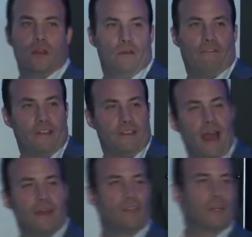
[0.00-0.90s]

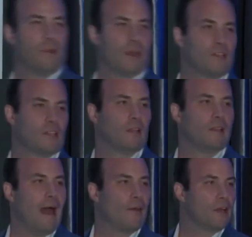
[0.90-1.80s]
fantastic because it's
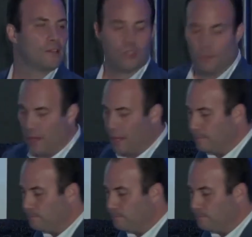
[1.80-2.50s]
allowed us to be